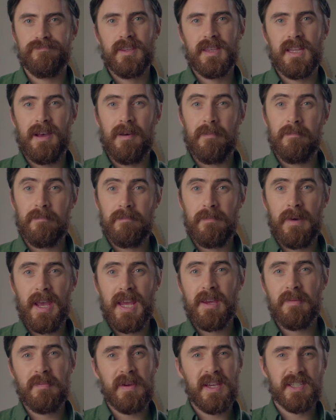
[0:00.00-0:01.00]
There
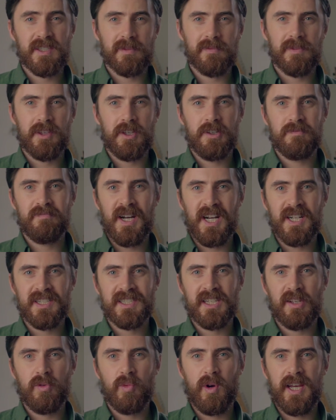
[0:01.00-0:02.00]
may be some
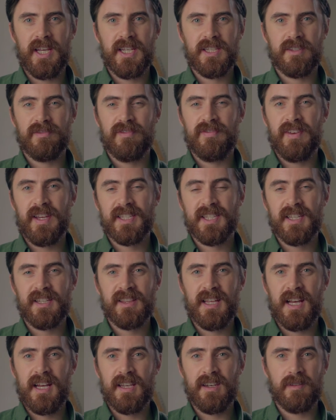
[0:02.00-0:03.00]
third-party ways of fixing
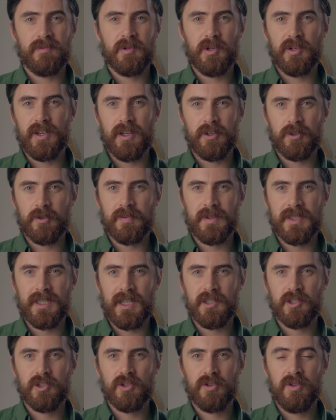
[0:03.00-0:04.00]
that, I'm not
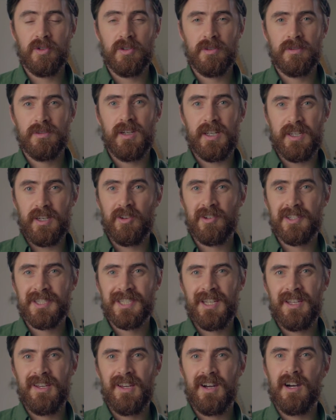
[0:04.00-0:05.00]
100% sure, and
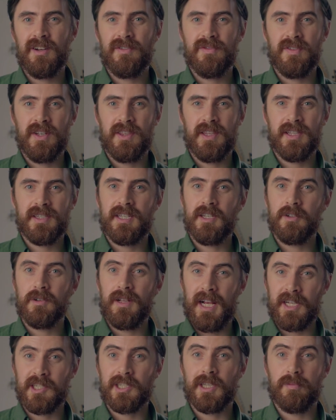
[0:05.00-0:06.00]
honestly, I find the tilt
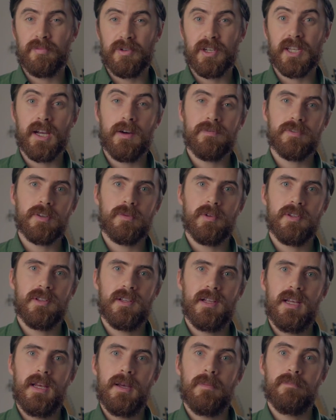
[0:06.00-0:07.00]
actually pretty comfortable,
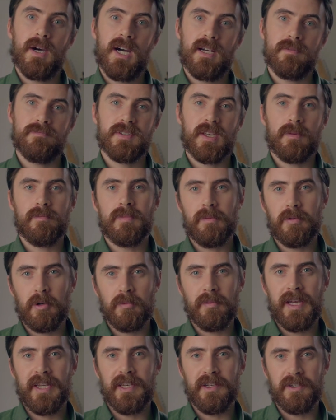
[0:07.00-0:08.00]
but some people
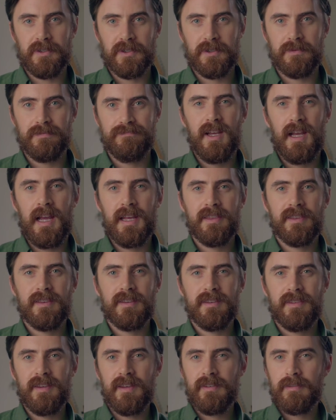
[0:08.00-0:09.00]
may not. And
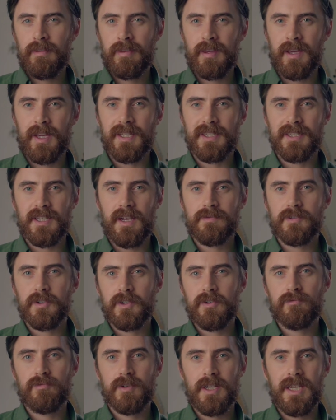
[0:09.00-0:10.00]
the other thing is, I've got
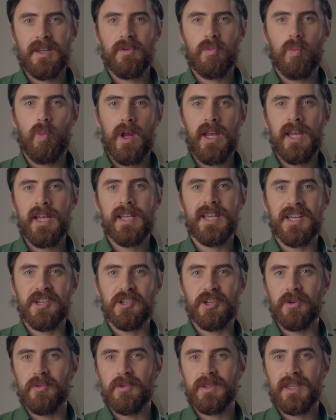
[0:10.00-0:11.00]
a really weird
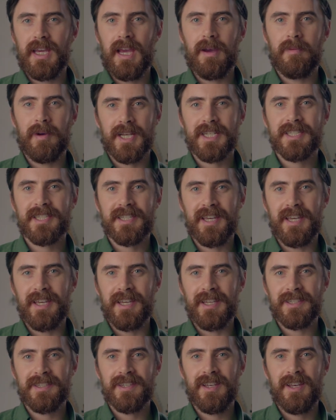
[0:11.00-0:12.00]
issue with the MX
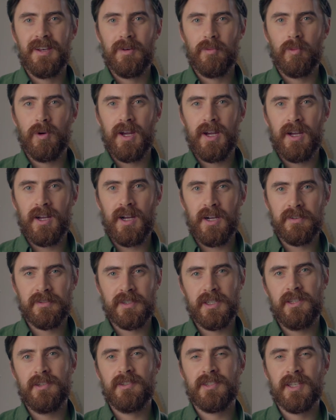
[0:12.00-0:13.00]
keys, where
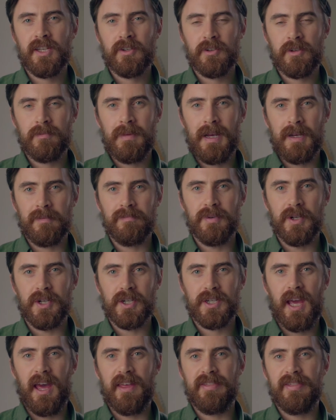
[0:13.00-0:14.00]
after using on a
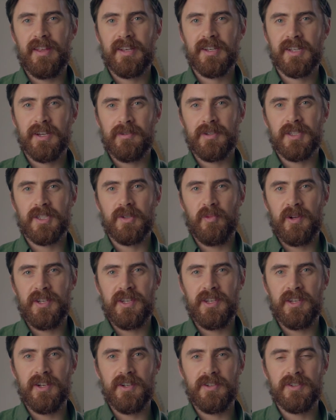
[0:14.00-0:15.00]
MacBook and then going to
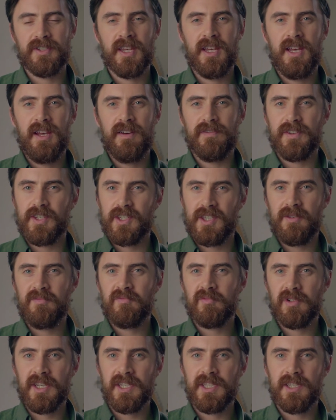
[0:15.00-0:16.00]
Windows, for some
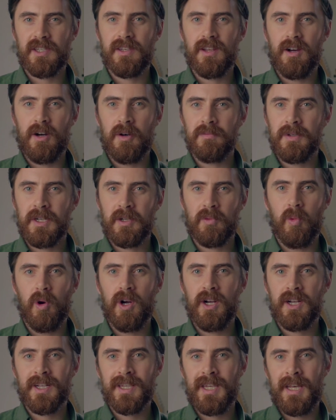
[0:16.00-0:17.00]
reason on my
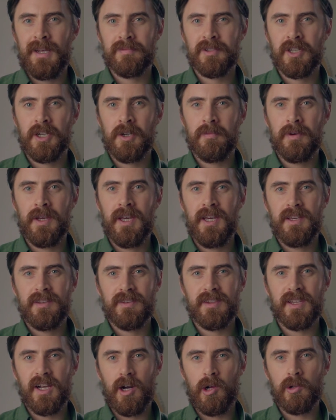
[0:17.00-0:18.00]
work laptop,
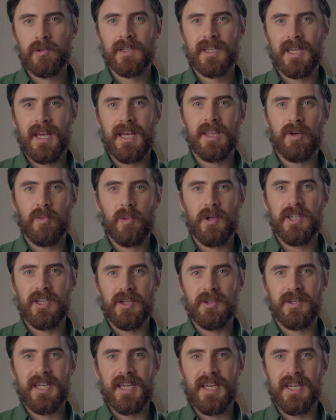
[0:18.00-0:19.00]
the Alt and the
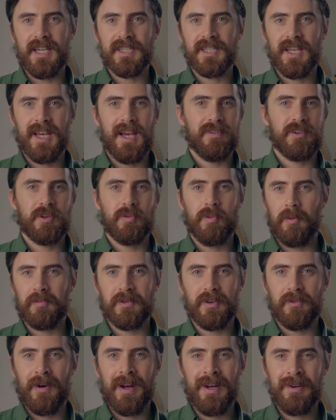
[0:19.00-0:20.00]
Window keys have
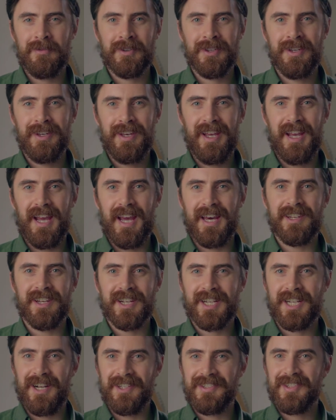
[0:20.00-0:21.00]
swapped around, and I
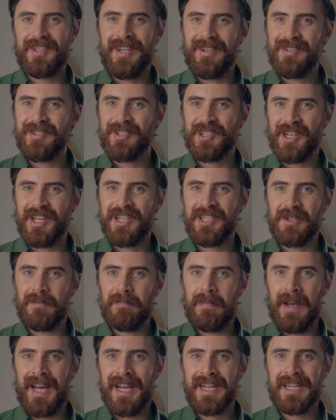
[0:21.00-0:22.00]
can't seem to change it
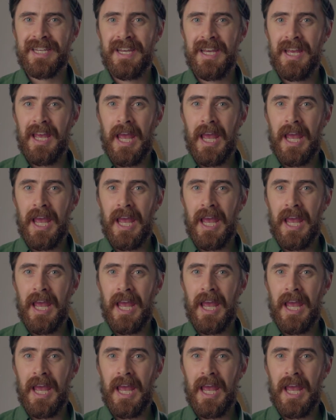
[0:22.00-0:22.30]
back.